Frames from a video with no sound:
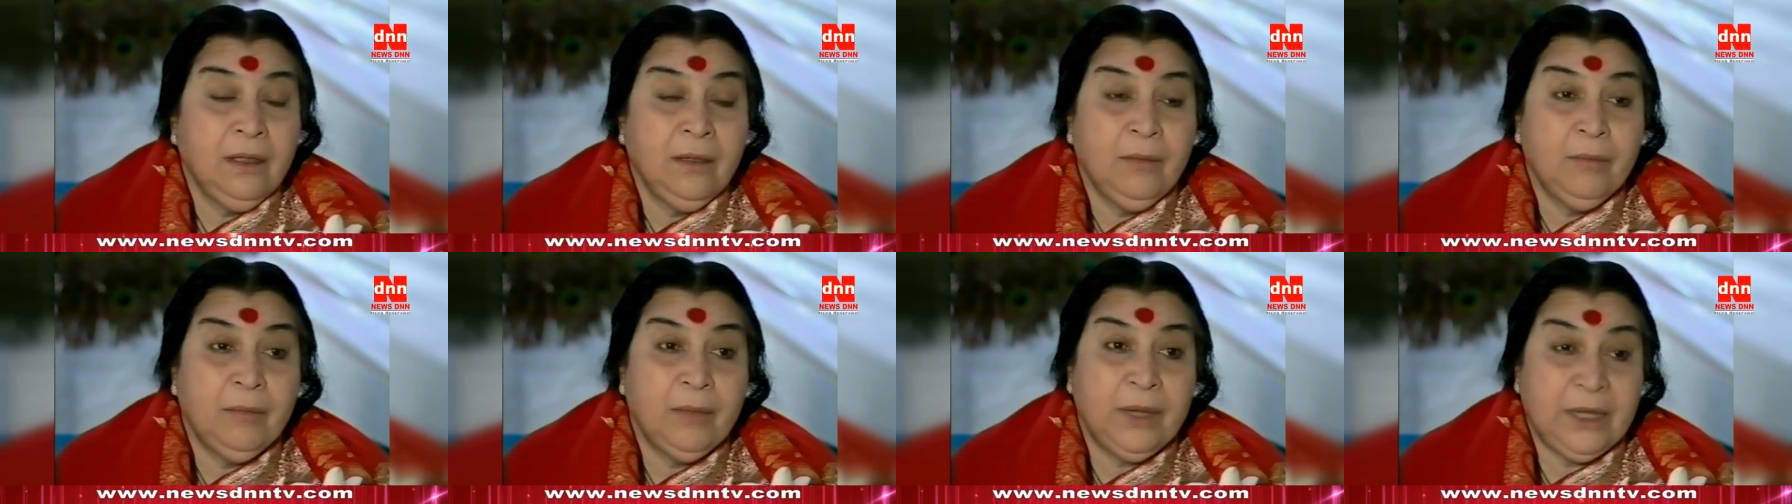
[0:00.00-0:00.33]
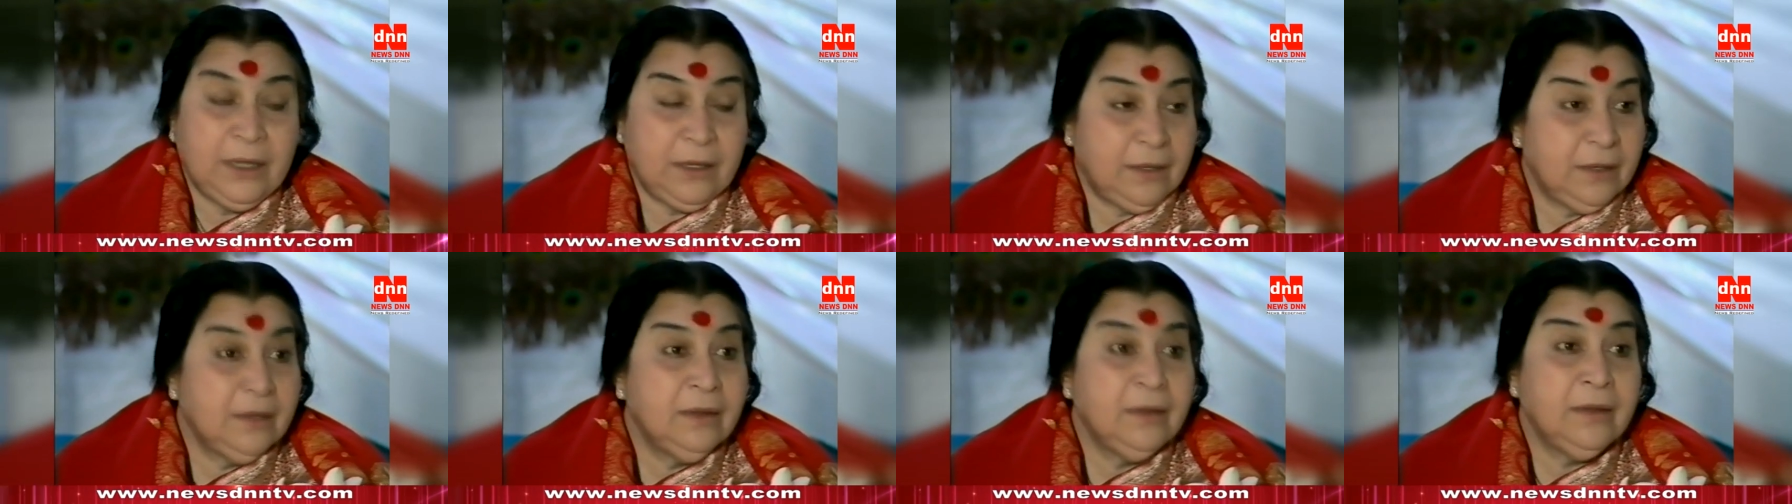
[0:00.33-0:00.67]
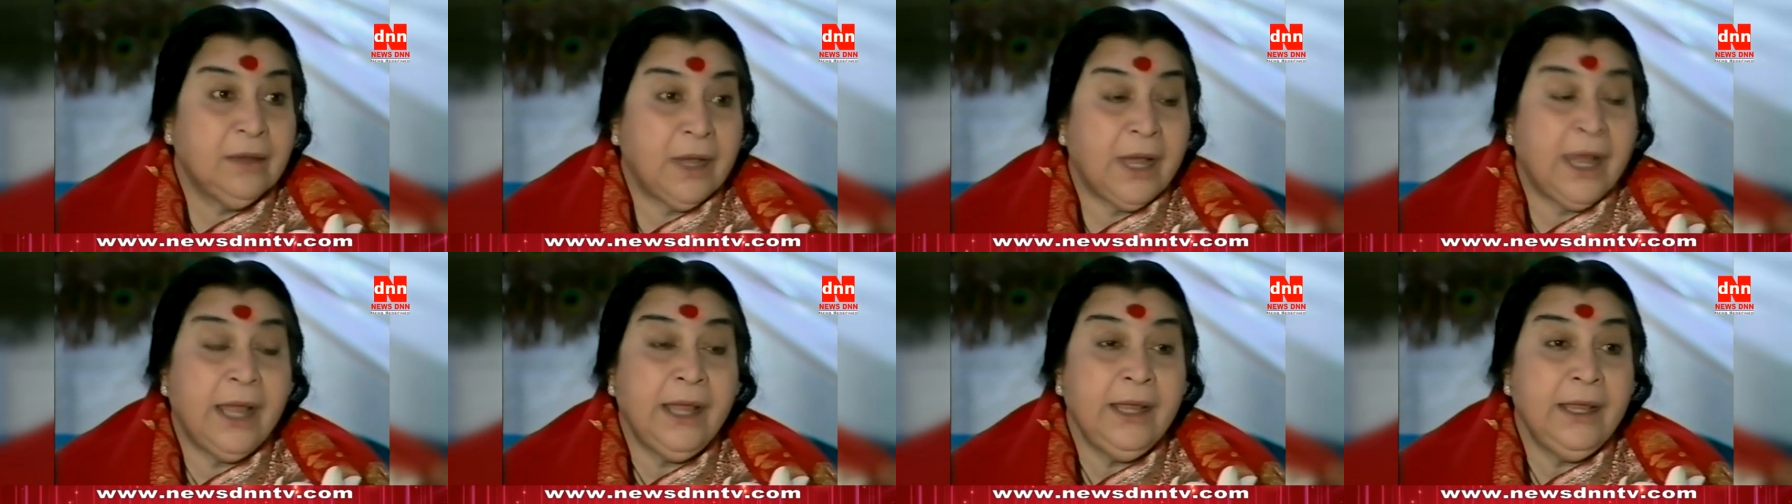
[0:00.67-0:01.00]
But
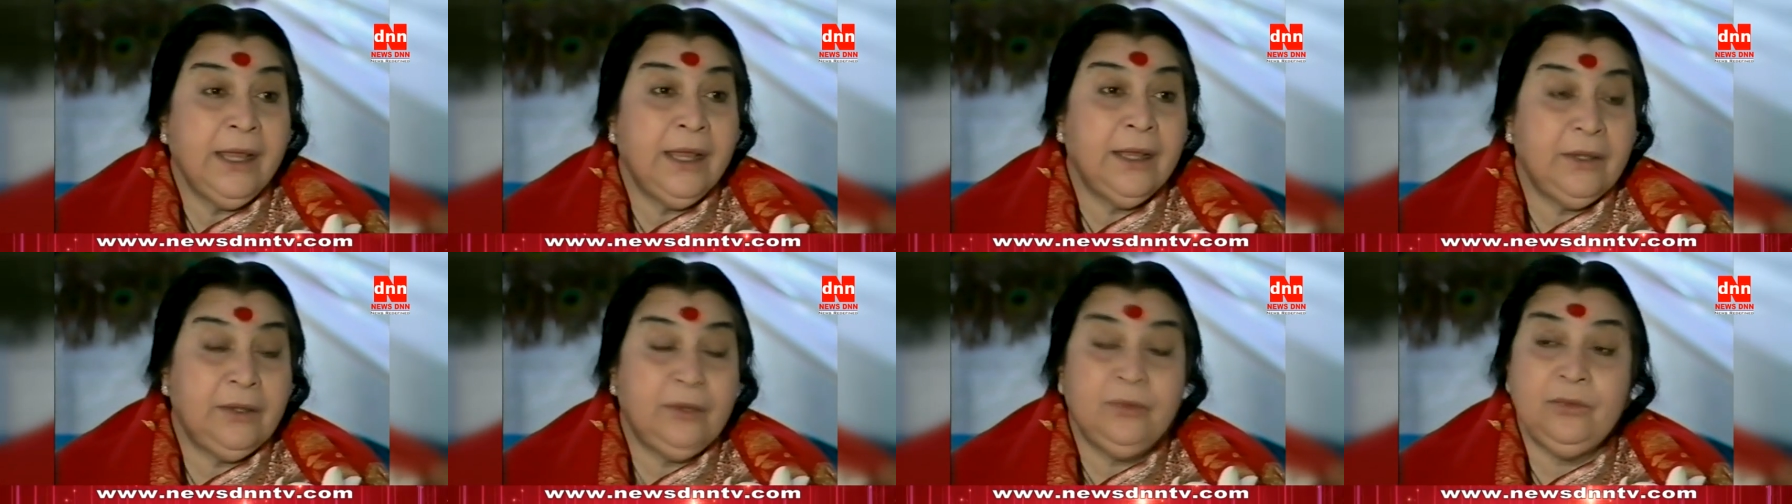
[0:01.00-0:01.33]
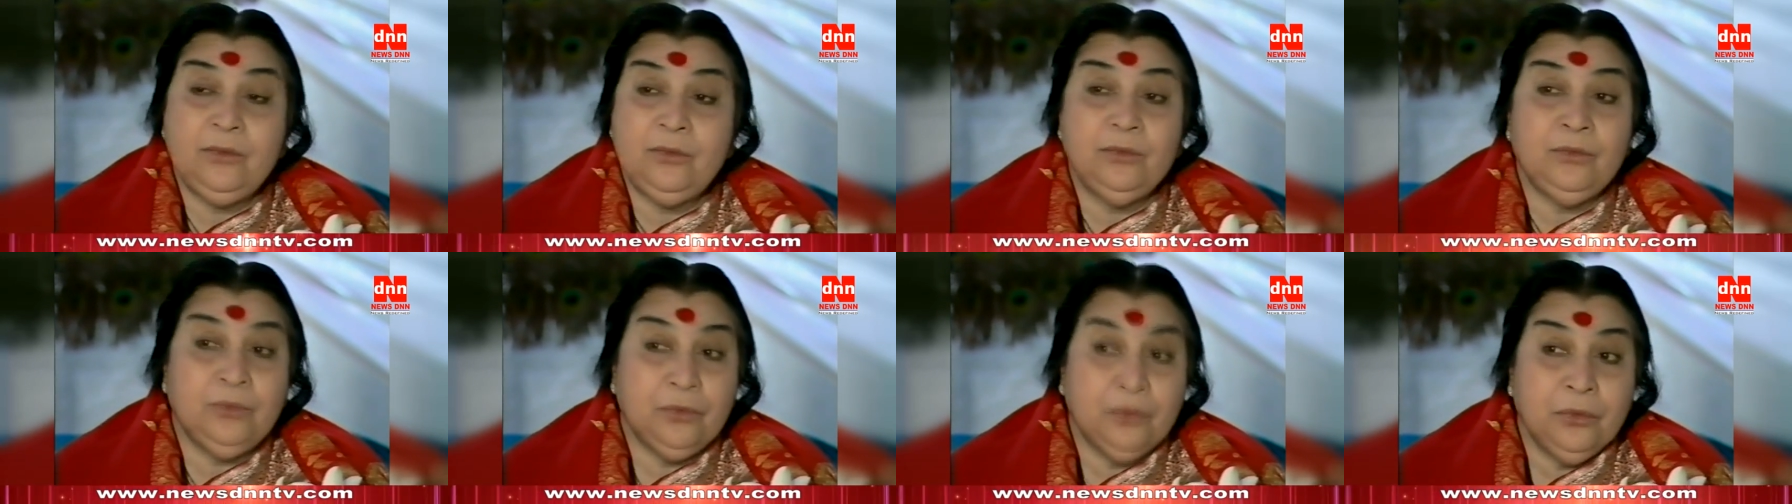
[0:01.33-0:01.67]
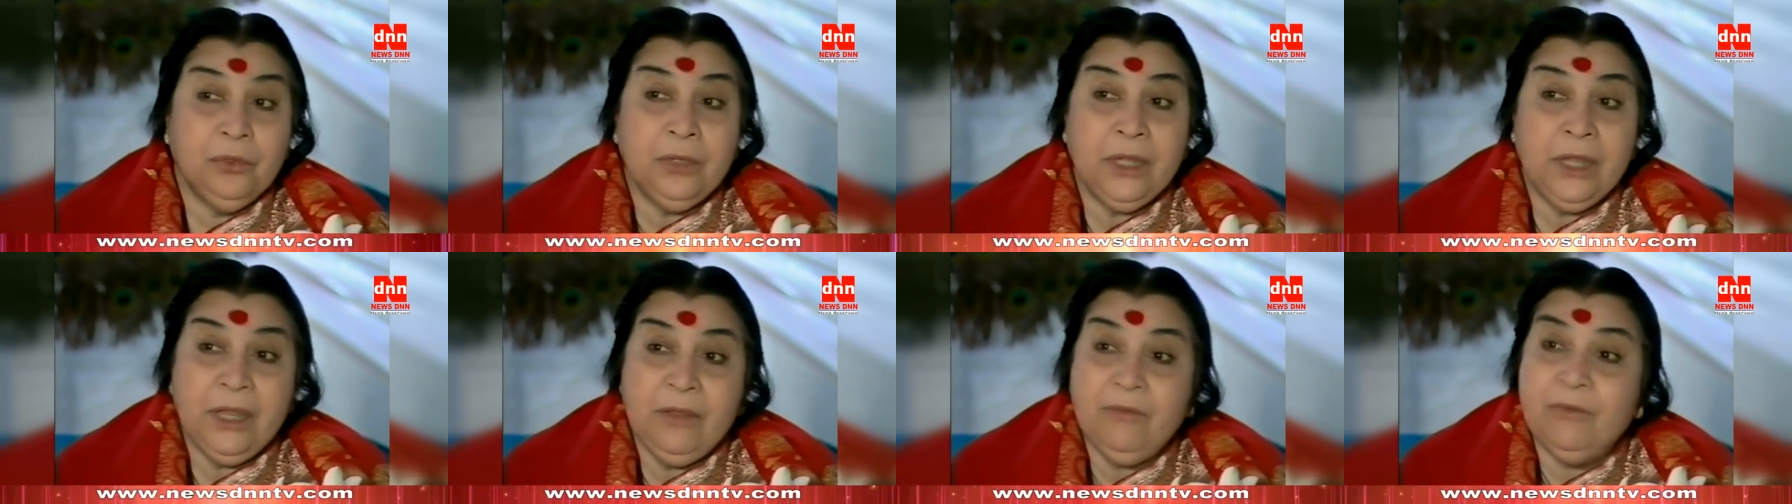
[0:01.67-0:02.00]
I had to do
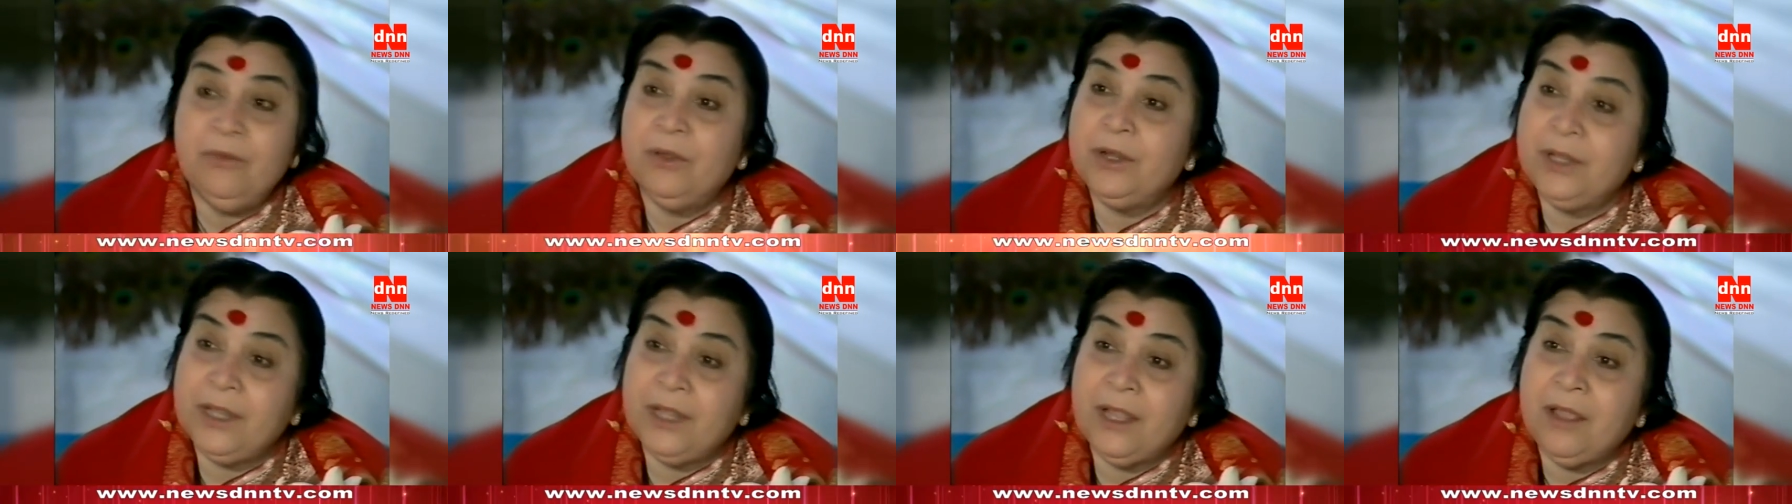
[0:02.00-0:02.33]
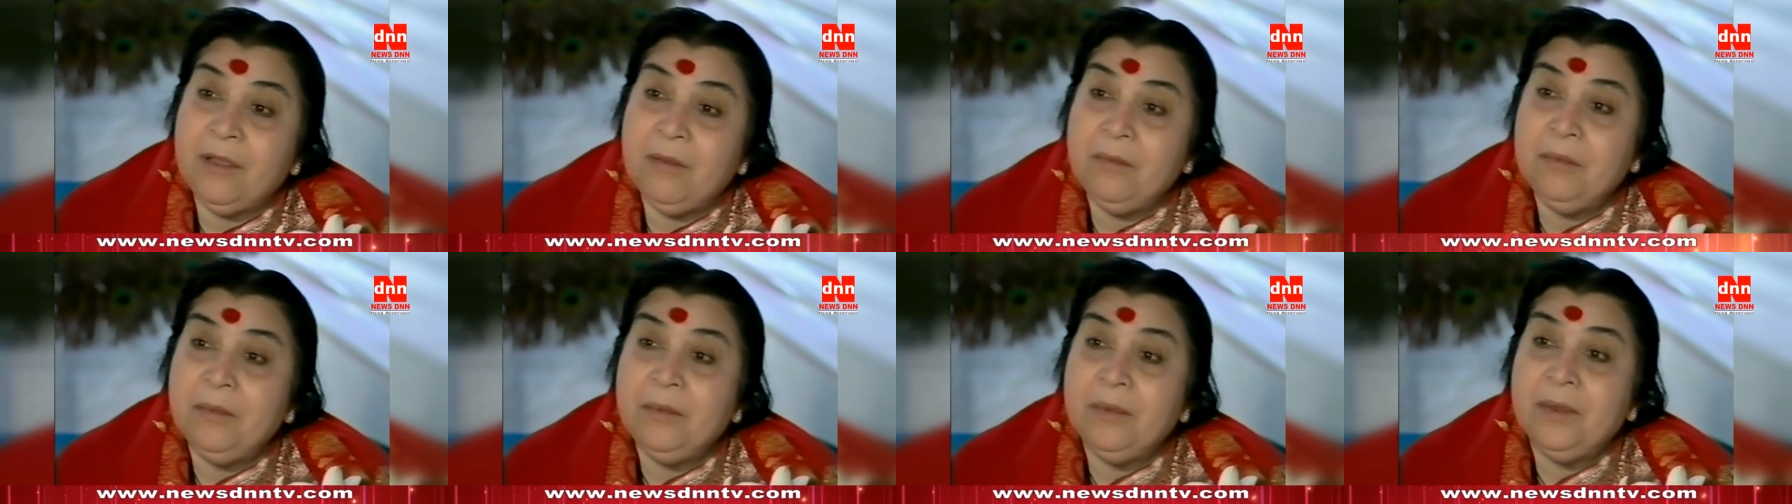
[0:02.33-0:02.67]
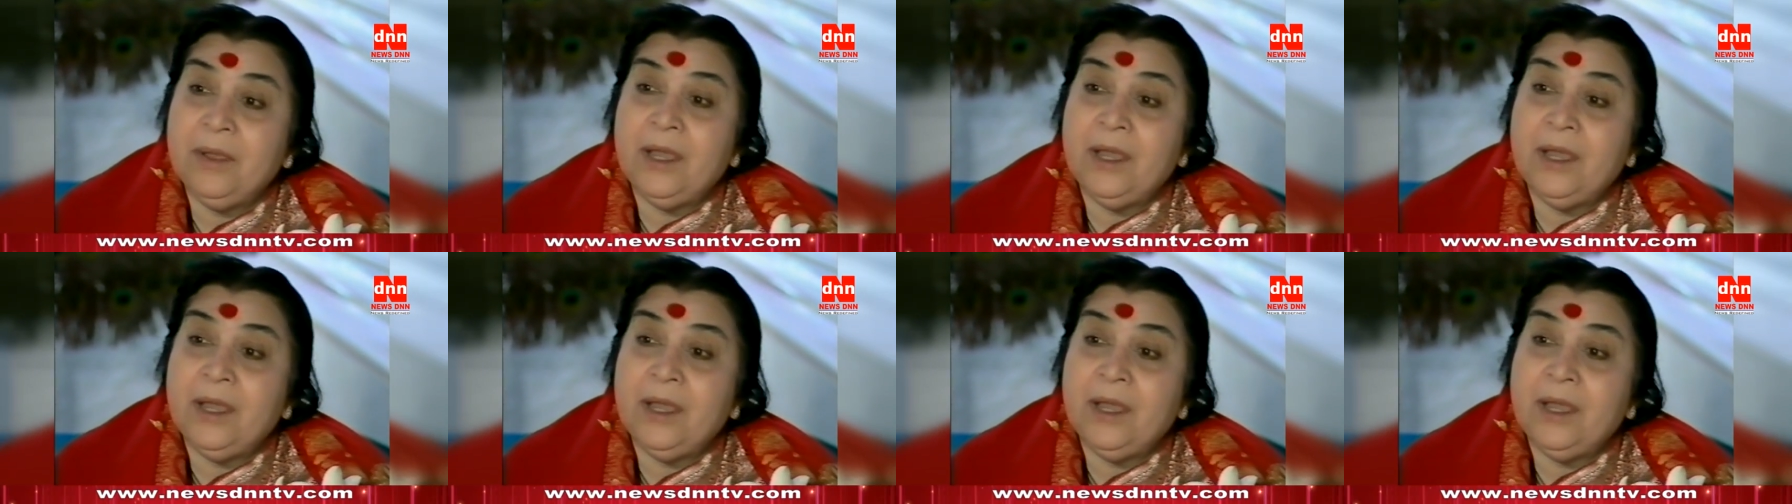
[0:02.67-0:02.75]
cooking for them.